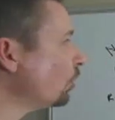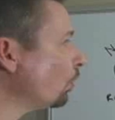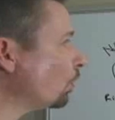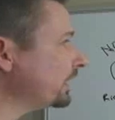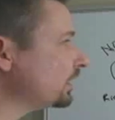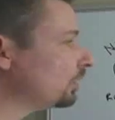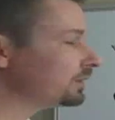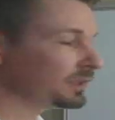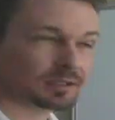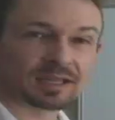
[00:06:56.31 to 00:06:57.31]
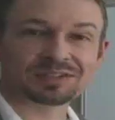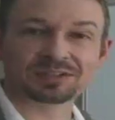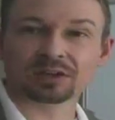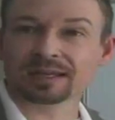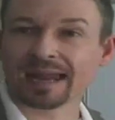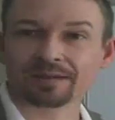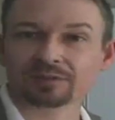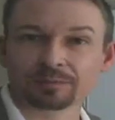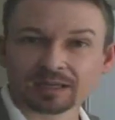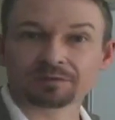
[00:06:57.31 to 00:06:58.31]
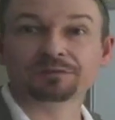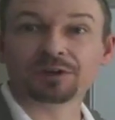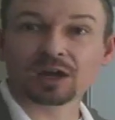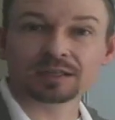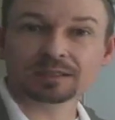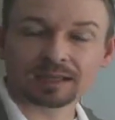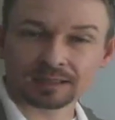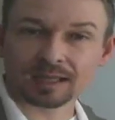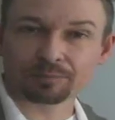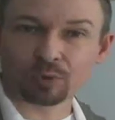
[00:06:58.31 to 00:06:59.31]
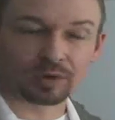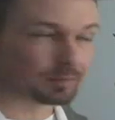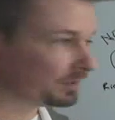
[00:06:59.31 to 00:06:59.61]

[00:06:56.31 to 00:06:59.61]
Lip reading: we don't necessarily have to make it fun at that point,